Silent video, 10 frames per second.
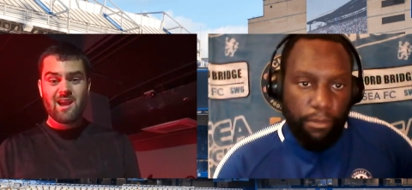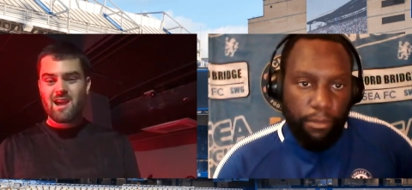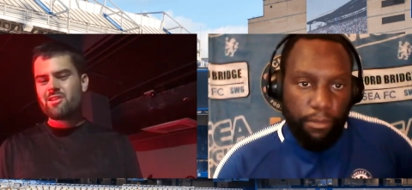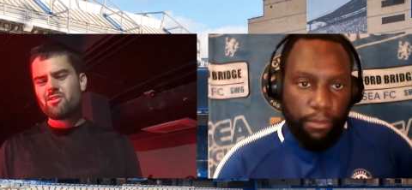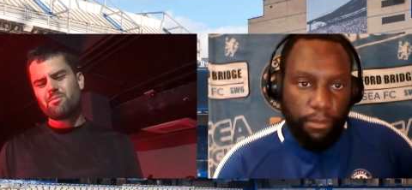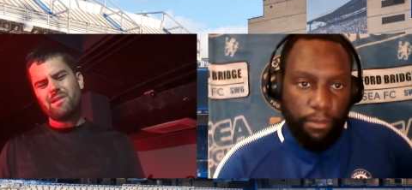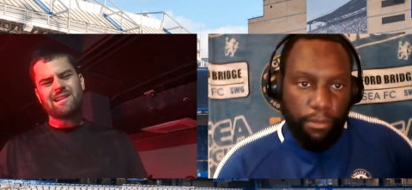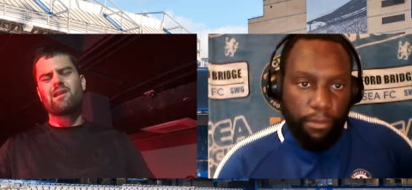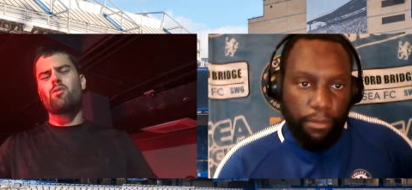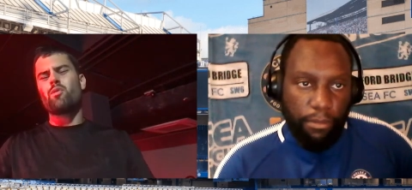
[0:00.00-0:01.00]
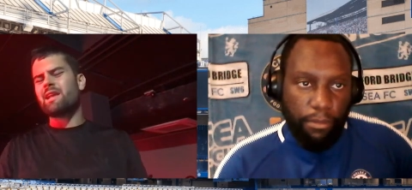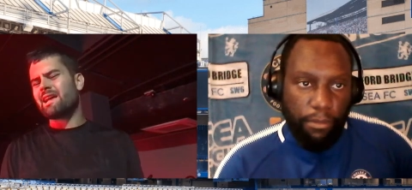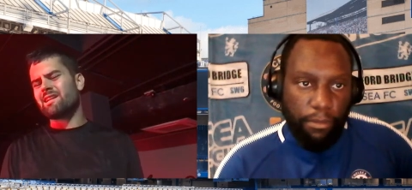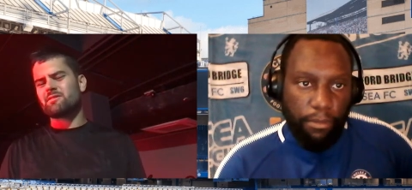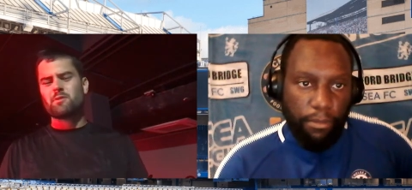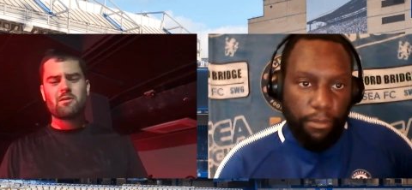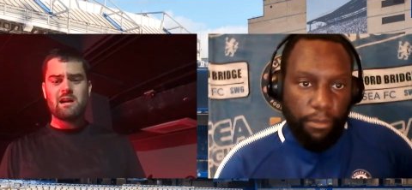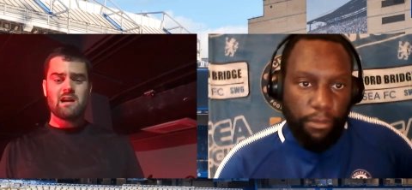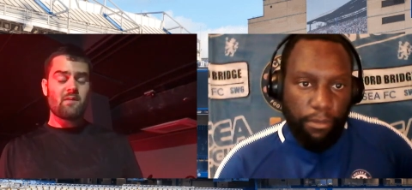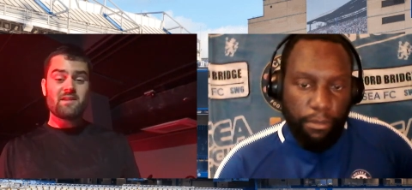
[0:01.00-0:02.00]
Speaker 1: And then you've got players like Willian as well.
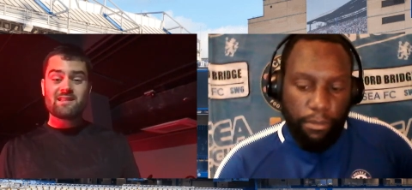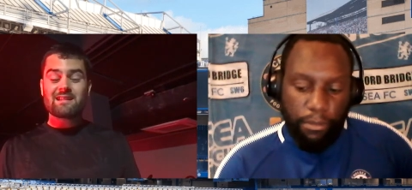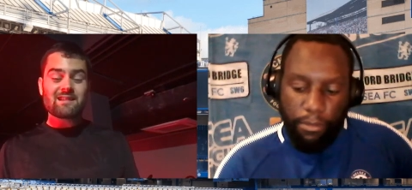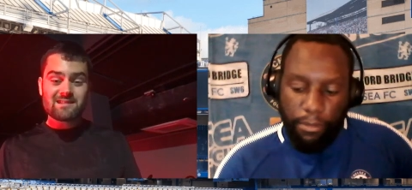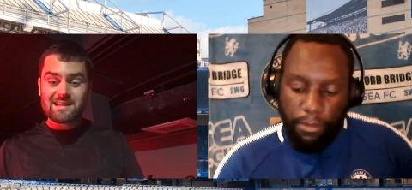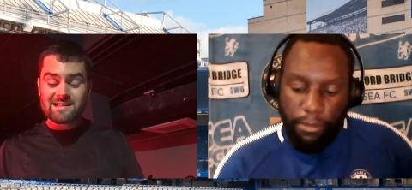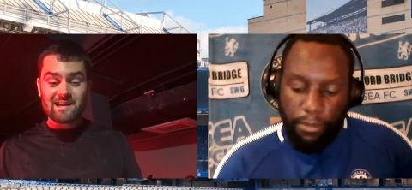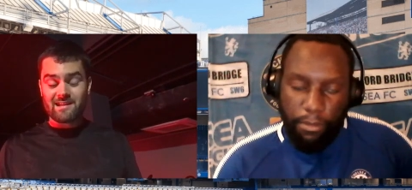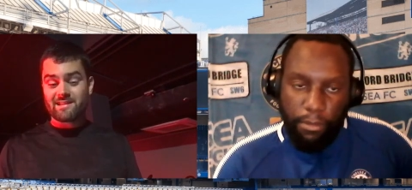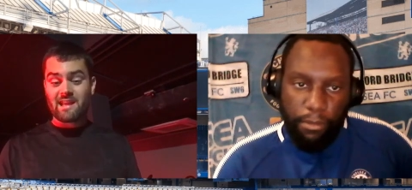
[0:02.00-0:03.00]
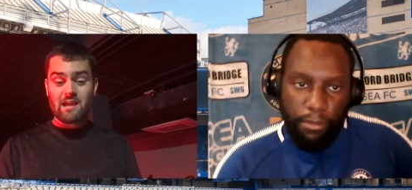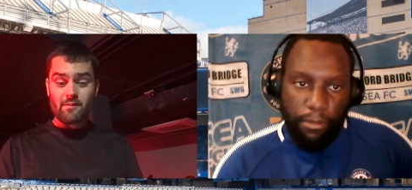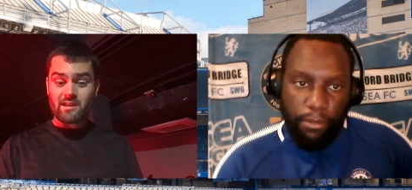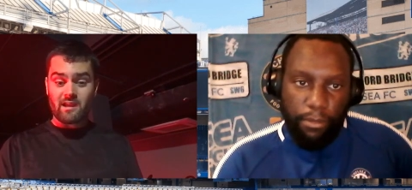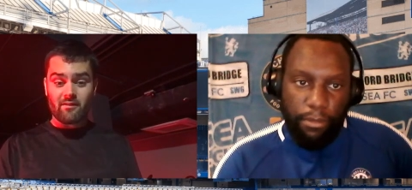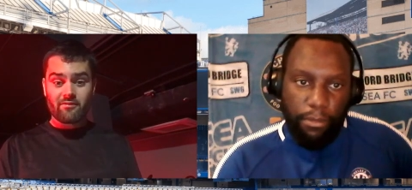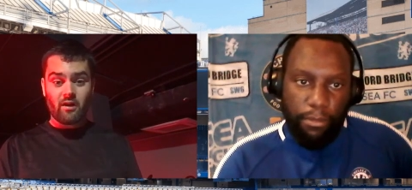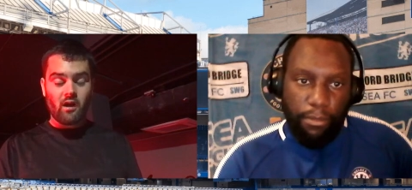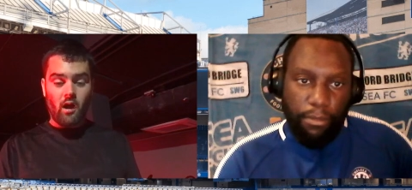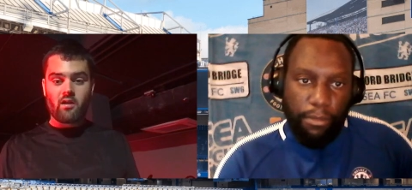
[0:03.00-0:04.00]
I mean, that doesn't exactly scare me, Kev.
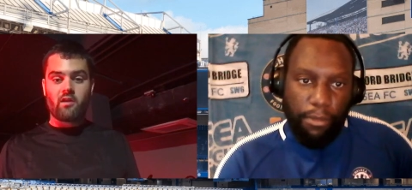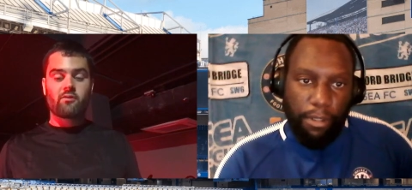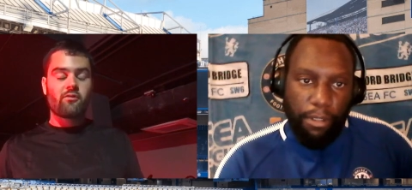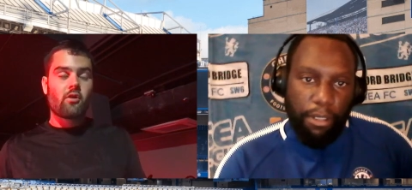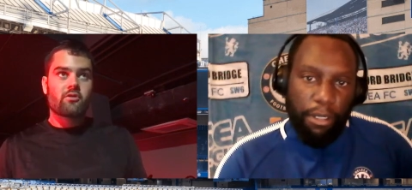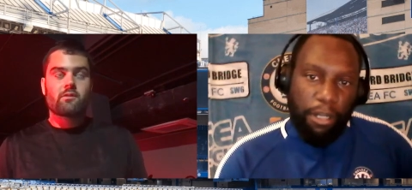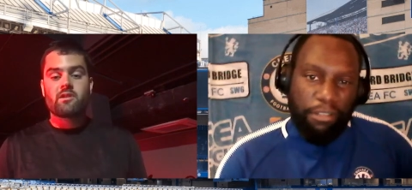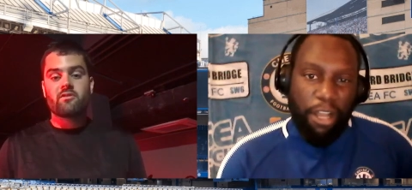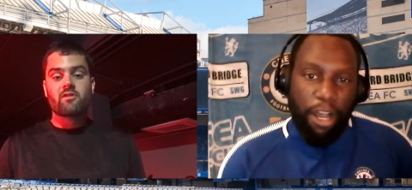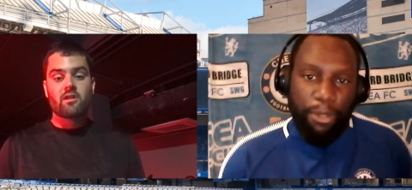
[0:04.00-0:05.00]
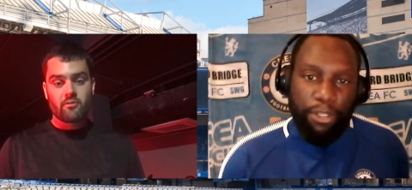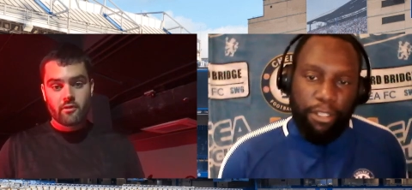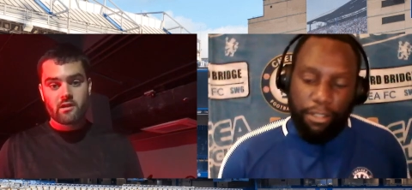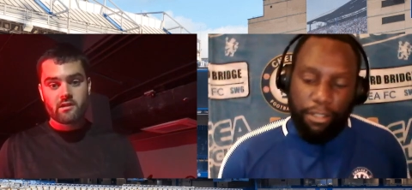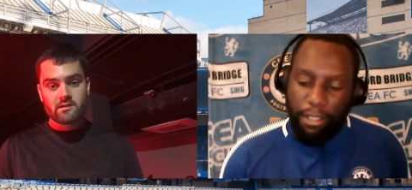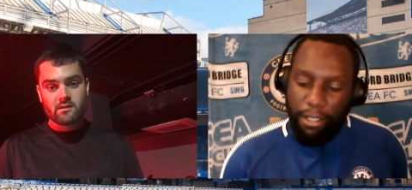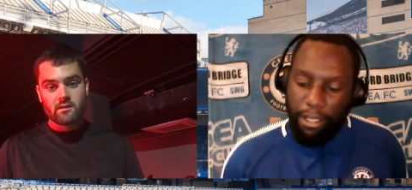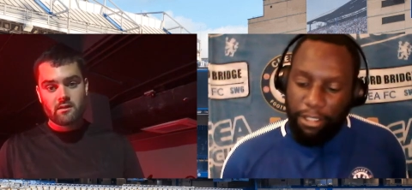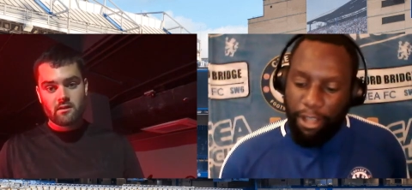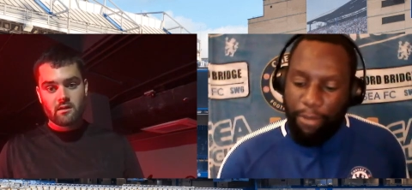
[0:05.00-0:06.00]
I, as far as I'm Adama, concerned.
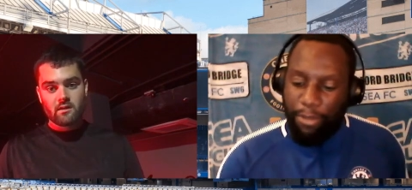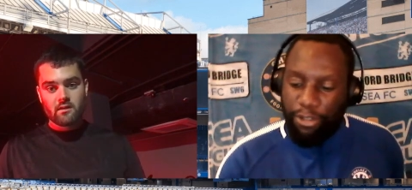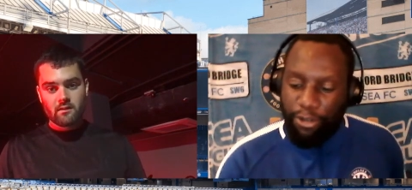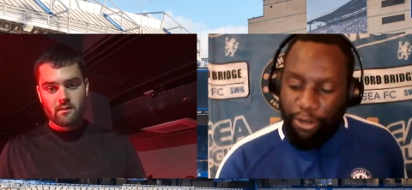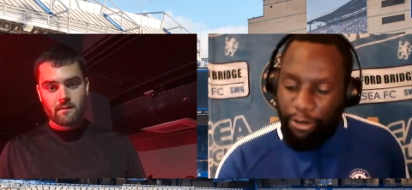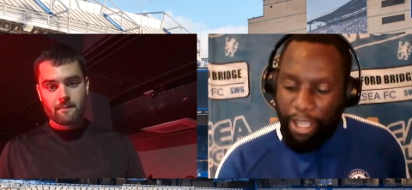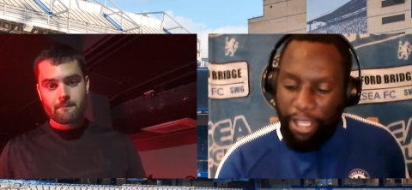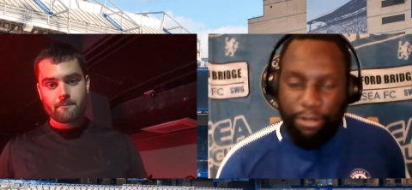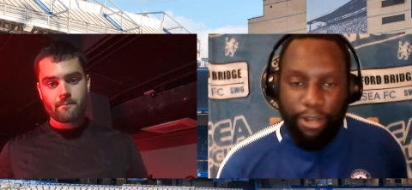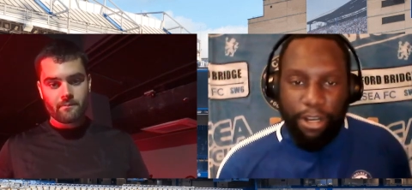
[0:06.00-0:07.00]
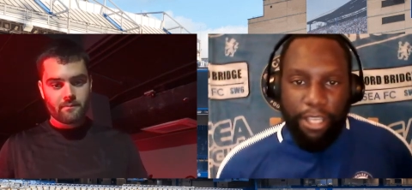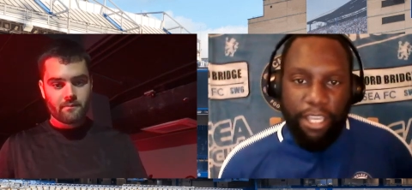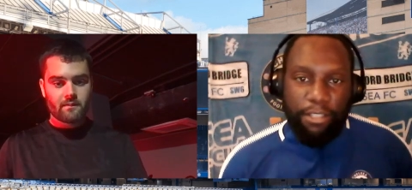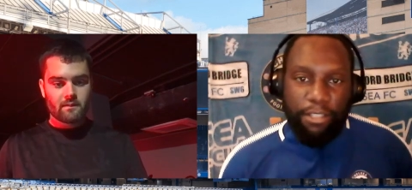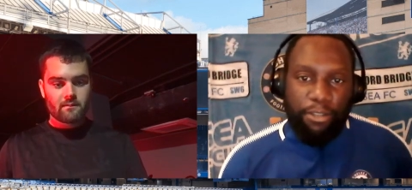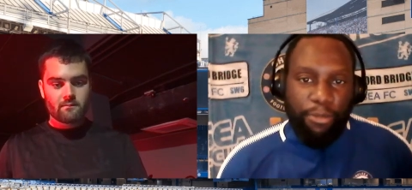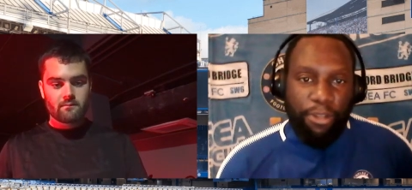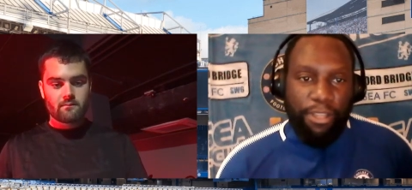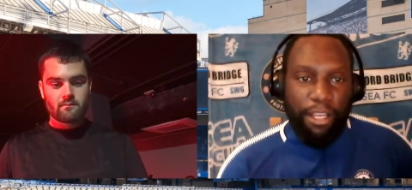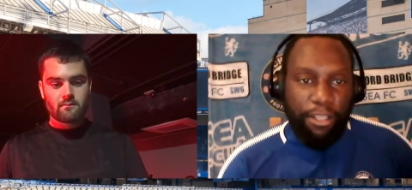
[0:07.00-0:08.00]
Speaker 2: Adama Traore as well is
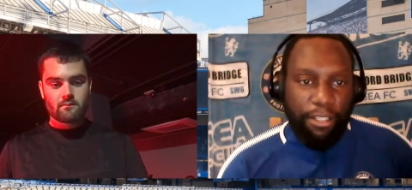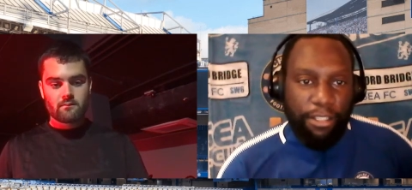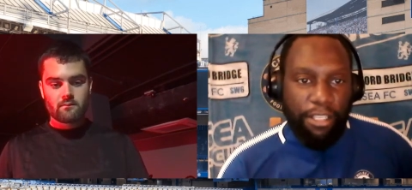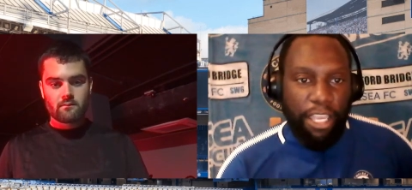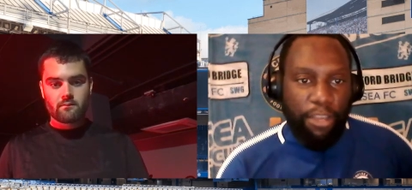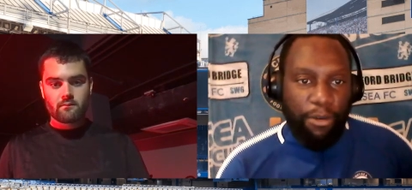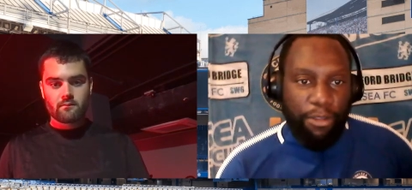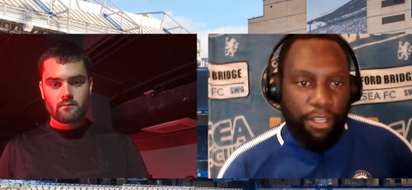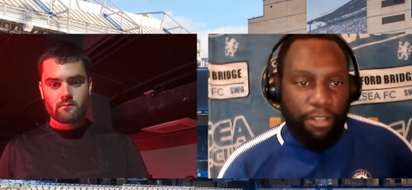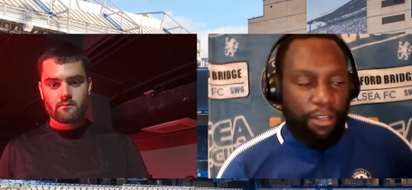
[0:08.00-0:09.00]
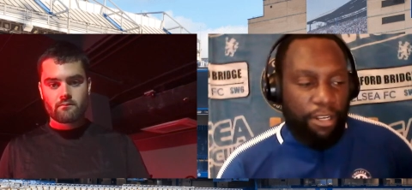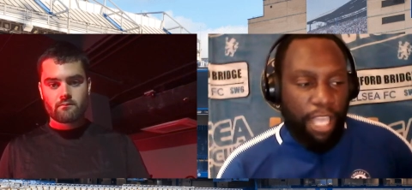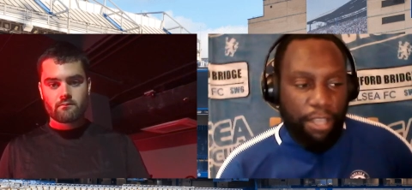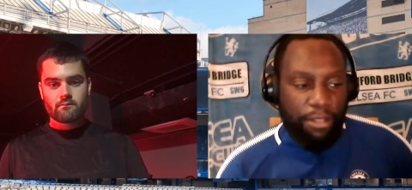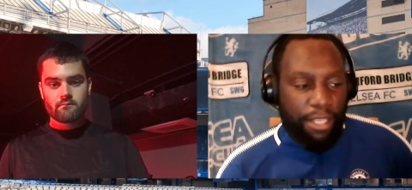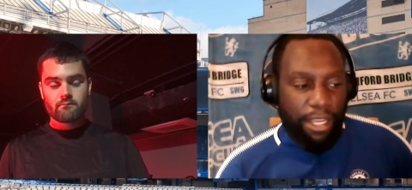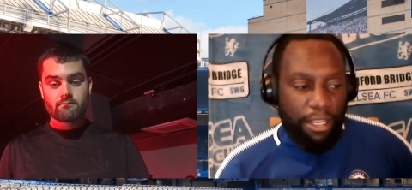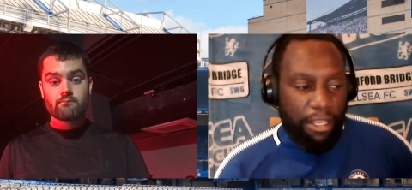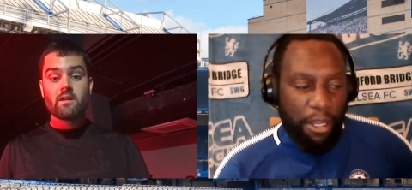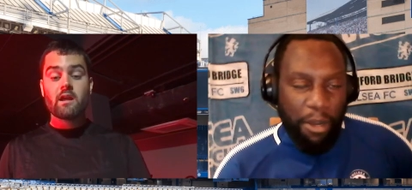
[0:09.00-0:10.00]
someone that can get you on, on, on a counter.
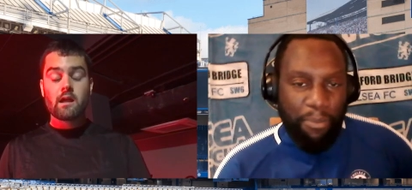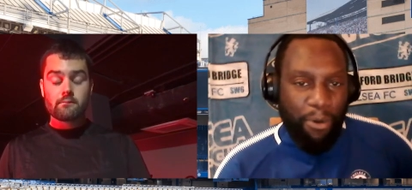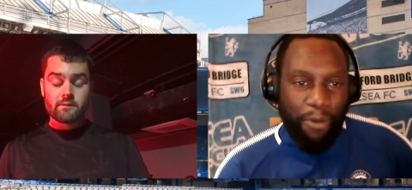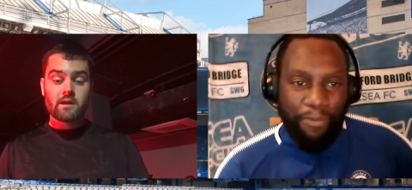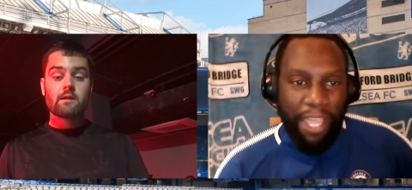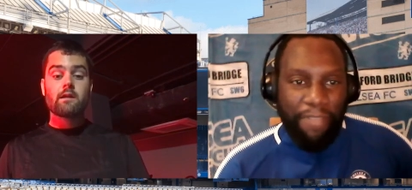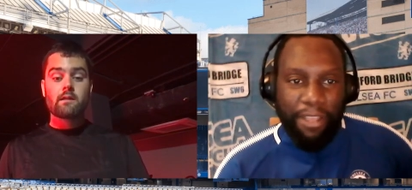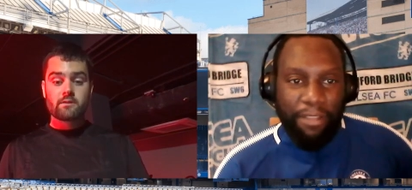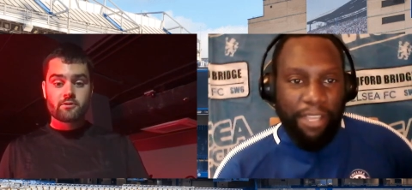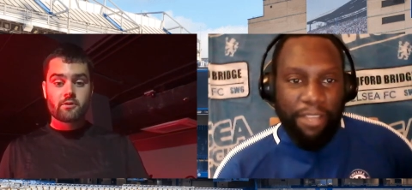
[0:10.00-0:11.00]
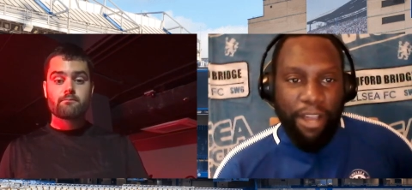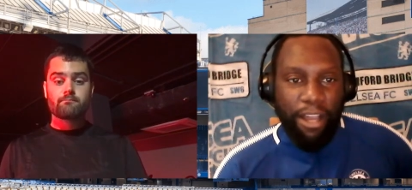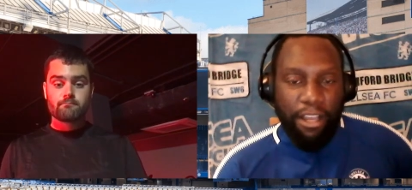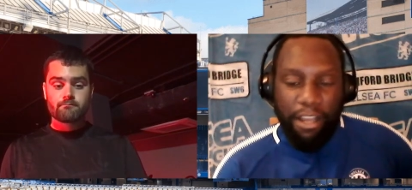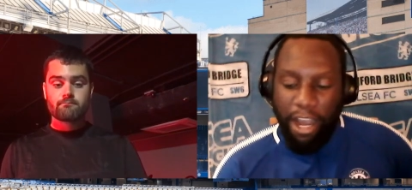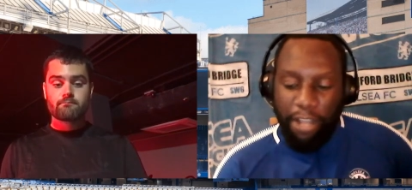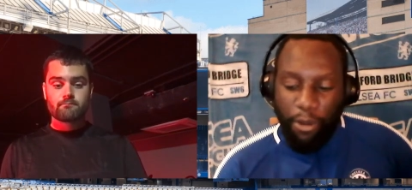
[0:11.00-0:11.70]
Yeah, yeah. They're, they're, not. I